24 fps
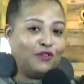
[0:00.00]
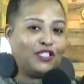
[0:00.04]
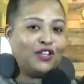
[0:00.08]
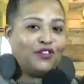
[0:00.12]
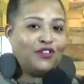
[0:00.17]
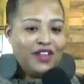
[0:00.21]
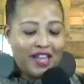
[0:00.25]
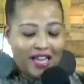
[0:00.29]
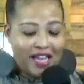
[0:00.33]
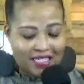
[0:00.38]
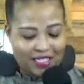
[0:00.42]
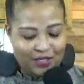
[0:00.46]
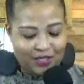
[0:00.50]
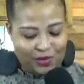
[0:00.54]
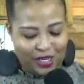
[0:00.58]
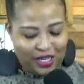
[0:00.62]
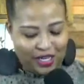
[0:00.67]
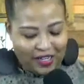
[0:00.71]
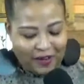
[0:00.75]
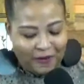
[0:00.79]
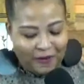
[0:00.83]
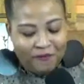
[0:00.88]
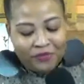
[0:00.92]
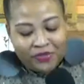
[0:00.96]
So next
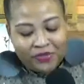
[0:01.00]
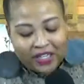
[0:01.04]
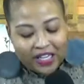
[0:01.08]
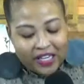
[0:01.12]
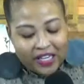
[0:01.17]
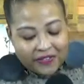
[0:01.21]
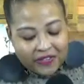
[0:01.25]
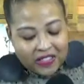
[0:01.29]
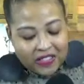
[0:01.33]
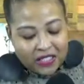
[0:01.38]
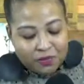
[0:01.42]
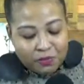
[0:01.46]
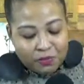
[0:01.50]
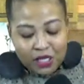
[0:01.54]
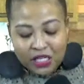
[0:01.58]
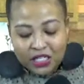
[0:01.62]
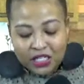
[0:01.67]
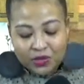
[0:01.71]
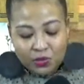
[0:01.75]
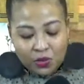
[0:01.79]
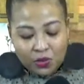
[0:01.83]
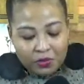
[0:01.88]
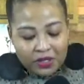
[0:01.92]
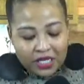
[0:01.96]
week, If
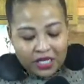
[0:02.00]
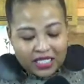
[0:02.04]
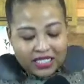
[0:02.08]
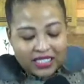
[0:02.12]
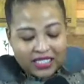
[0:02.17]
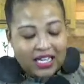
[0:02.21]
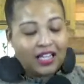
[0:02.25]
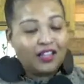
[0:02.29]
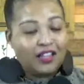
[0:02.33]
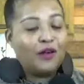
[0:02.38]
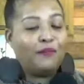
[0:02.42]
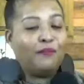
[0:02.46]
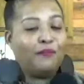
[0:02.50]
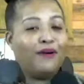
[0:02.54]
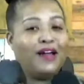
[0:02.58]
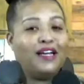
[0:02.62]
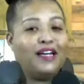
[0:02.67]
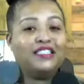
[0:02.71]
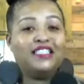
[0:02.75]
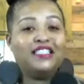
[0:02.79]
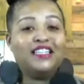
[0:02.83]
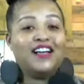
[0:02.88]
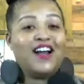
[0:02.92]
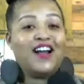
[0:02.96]
Speaks will be a
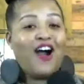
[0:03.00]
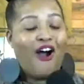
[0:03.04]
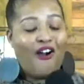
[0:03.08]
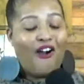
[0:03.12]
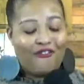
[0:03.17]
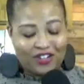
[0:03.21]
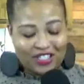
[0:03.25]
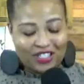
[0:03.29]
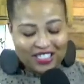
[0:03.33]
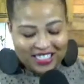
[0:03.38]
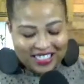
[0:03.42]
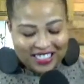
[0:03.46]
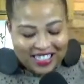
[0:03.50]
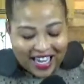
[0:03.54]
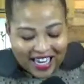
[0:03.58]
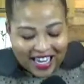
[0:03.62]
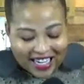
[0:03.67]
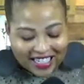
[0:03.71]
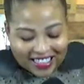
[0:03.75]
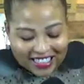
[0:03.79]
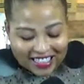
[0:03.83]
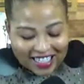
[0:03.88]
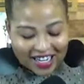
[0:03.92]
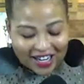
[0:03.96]
celebration
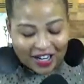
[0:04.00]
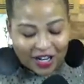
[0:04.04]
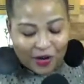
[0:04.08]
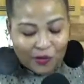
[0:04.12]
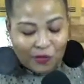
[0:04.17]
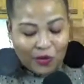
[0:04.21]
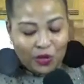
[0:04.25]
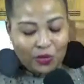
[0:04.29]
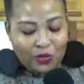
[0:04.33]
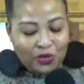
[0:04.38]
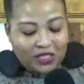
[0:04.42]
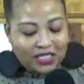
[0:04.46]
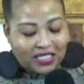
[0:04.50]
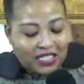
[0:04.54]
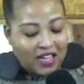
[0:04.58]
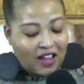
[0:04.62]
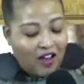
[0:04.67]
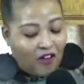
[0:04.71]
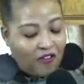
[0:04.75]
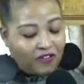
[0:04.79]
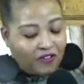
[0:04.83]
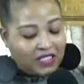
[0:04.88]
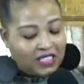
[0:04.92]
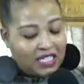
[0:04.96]
conversation, and we will
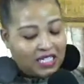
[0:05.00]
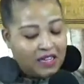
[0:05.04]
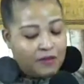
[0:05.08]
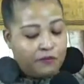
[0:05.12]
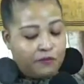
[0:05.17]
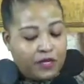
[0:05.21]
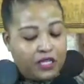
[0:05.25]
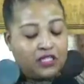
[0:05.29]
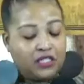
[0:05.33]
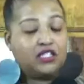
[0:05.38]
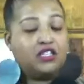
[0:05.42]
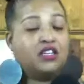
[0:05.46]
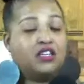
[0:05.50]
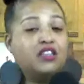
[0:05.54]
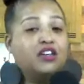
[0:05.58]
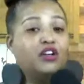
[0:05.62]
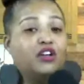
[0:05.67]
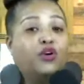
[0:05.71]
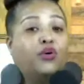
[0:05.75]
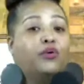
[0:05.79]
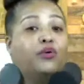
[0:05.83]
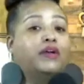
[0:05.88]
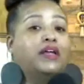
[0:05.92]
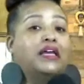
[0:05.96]
delve deep into the
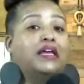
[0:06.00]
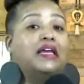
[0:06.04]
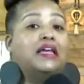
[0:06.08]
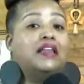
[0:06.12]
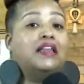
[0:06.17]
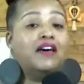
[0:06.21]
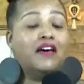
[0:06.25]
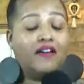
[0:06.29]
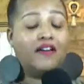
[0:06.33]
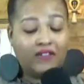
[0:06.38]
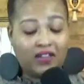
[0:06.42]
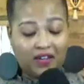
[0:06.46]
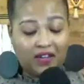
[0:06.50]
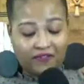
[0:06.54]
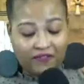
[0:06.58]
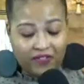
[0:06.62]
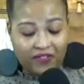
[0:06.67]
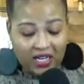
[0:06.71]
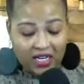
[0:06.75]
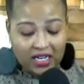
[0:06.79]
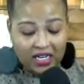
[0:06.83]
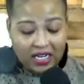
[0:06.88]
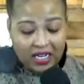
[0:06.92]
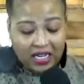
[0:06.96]
creed of
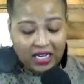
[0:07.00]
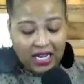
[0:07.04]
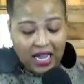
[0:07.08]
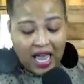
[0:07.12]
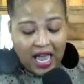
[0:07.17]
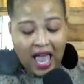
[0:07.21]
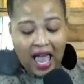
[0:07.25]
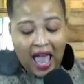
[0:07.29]
infinity,